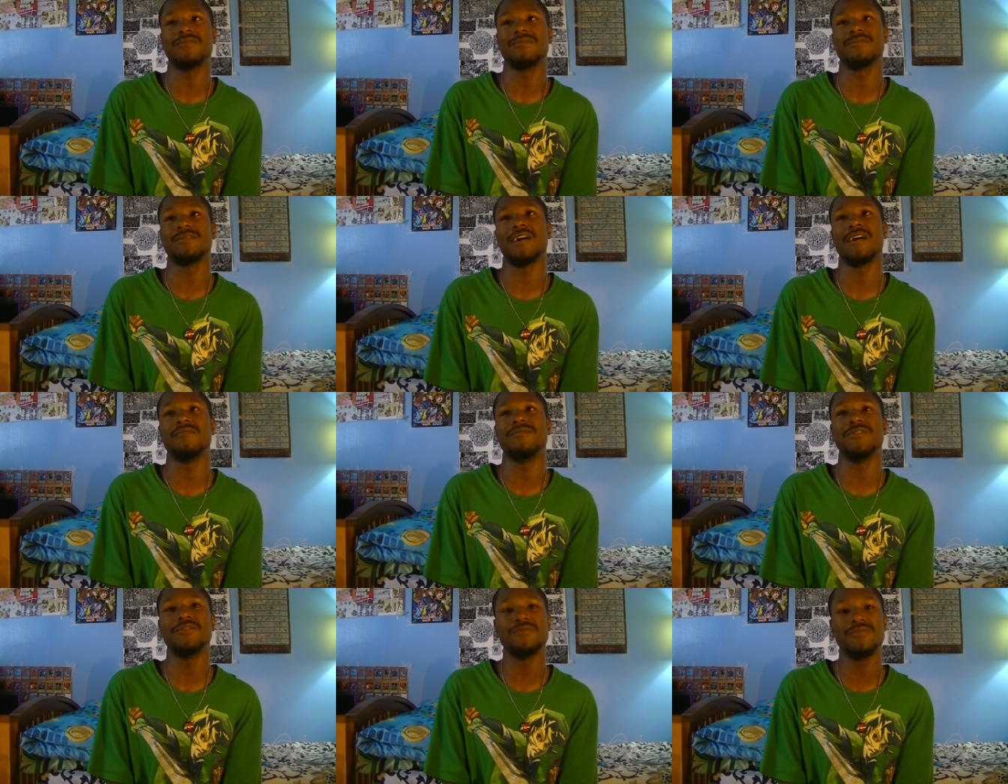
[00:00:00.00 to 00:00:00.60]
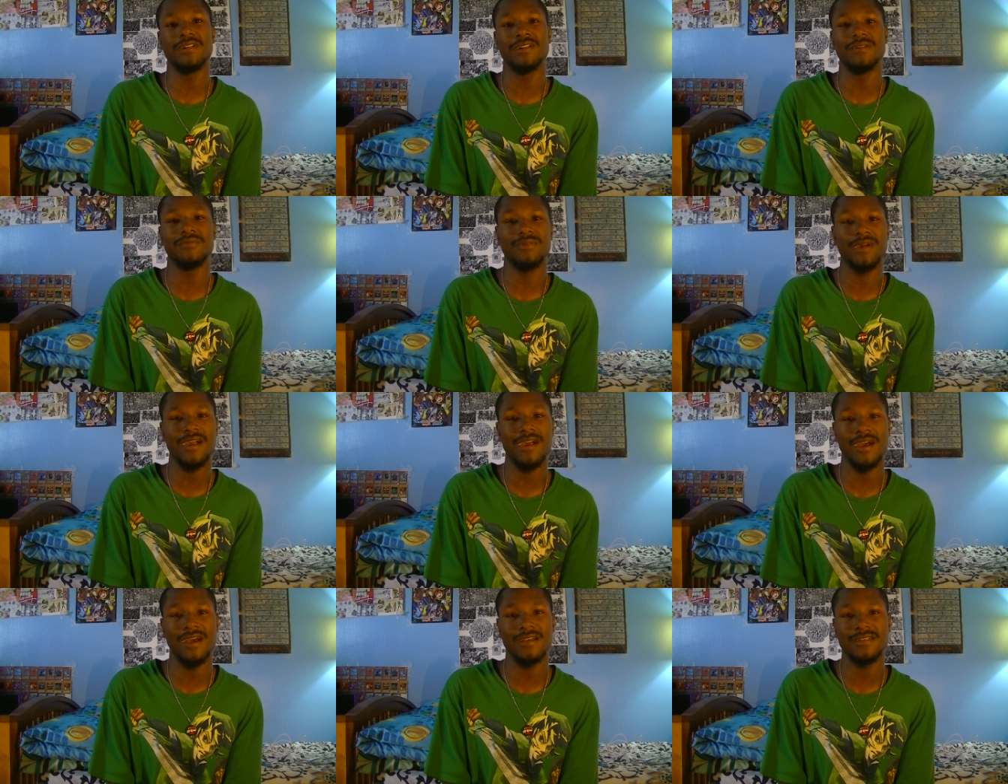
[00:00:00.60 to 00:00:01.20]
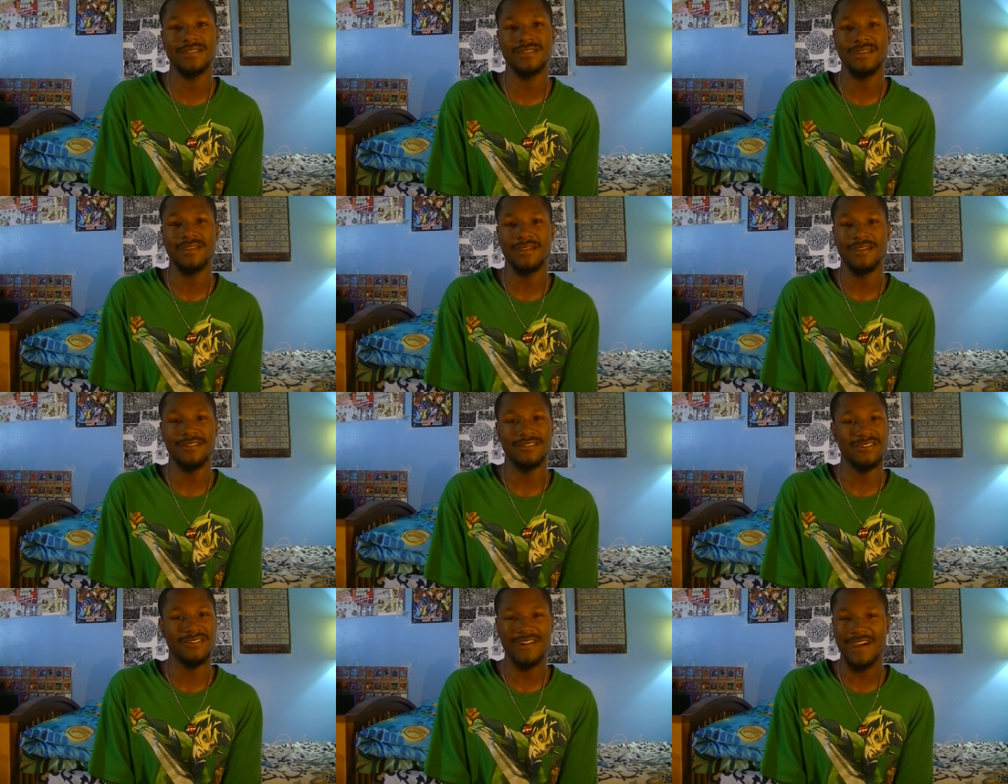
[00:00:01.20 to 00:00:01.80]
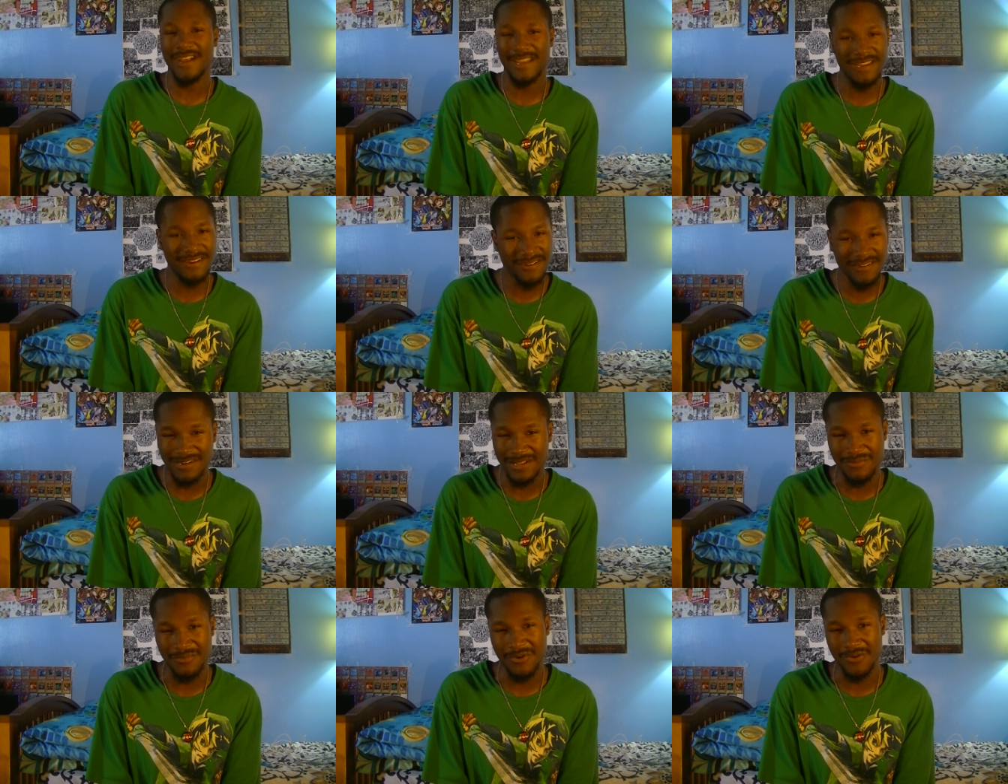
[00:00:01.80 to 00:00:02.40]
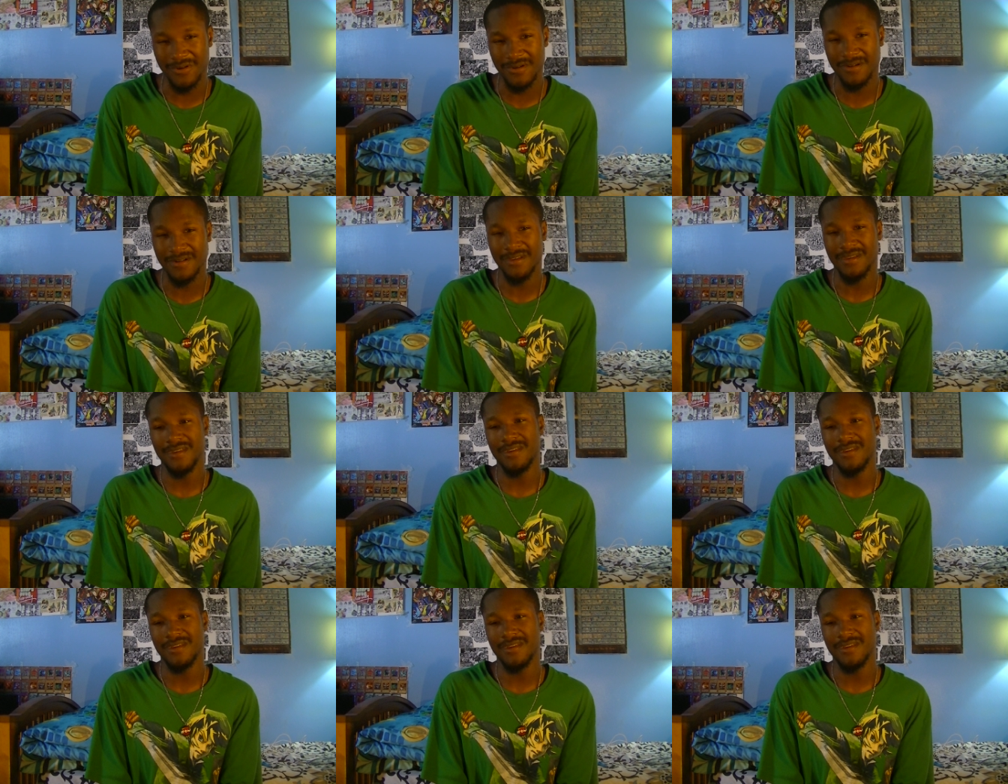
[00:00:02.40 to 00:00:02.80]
I, I knew in the past, they're not here anymore.